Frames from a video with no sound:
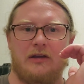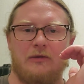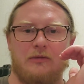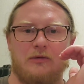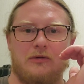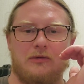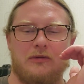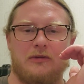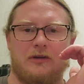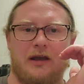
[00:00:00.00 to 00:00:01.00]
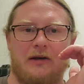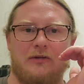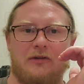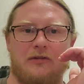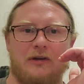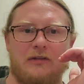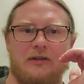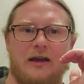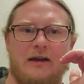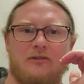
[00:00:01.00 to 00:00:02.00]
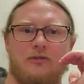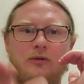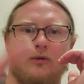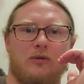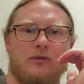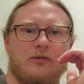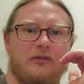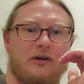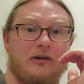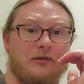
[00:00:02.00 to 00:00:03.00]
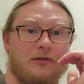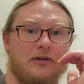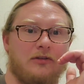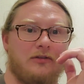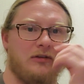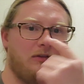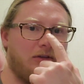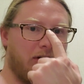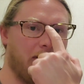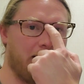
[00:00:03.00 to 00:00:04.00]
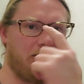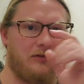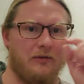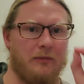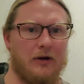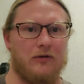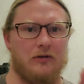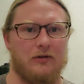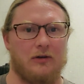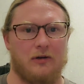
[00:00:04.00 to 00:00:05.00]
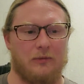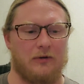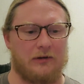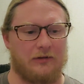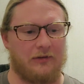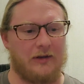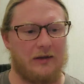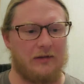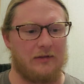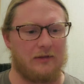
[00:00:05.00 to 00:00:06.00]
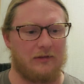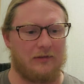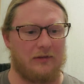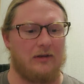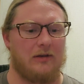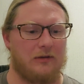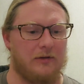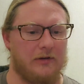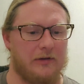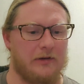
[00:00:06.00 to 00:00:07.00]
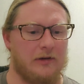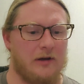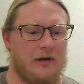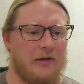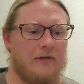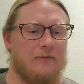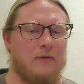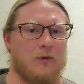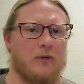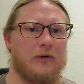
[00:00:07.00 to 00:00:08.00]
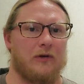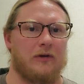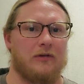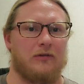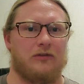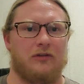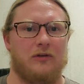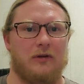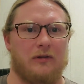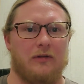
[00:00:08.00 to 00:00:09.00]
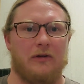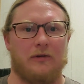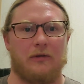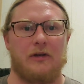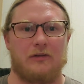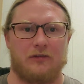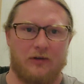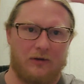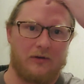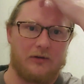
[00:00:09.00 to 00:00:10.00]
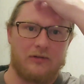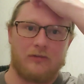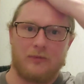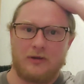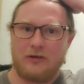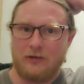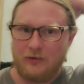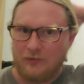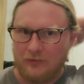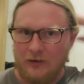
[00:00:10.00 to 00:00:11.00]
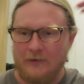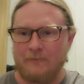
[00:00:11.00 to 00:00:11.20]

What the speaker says: It will calculate the actual horizontal distance, and that's the mode you're going to want to set this thing on for shooting long range targets, because